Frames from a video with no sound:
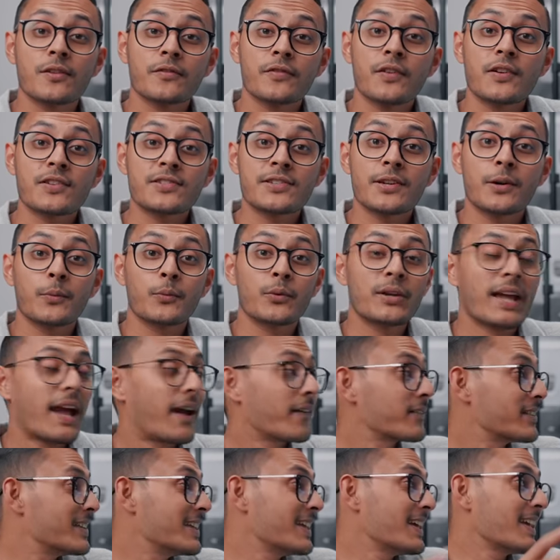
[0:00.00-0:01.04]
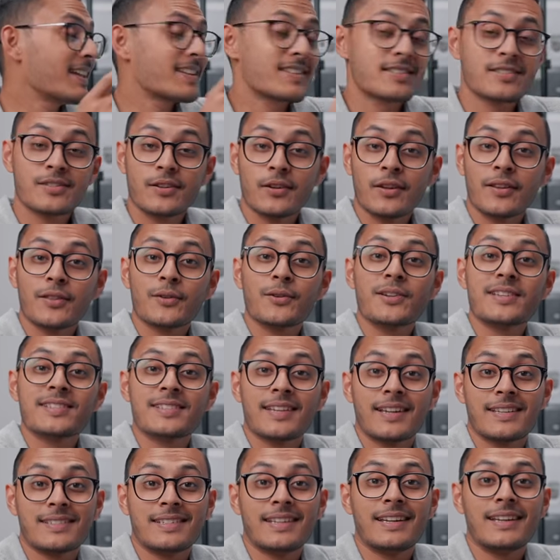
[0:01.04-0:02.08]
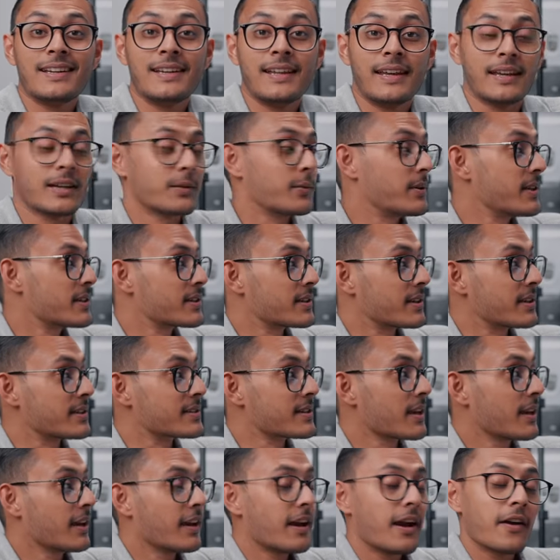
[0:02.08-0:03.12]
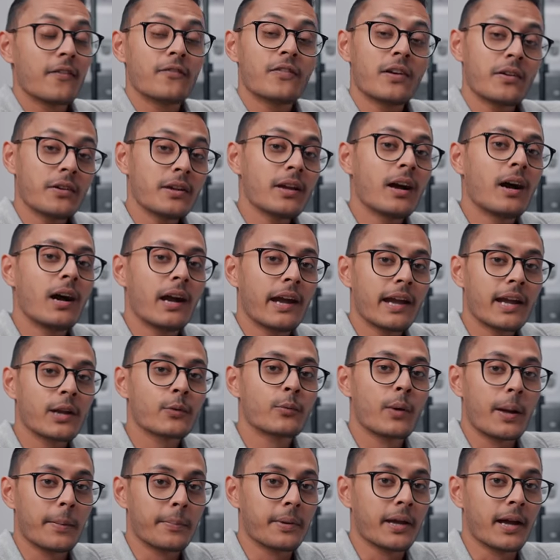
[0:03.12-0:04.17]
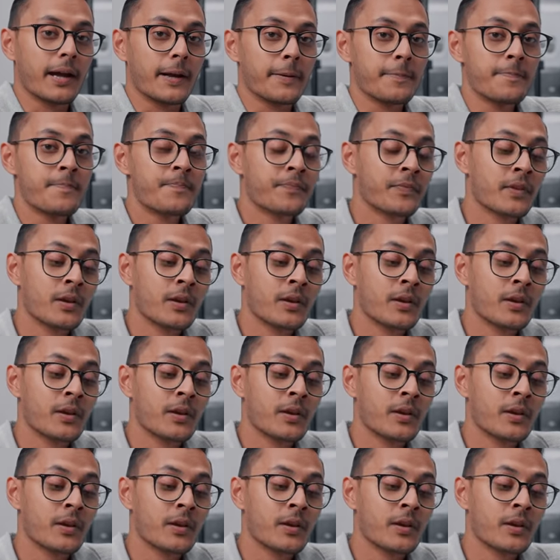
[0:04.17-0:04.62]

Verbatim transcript: first up, we have the Insta360 Link, which is a very high-end webcam,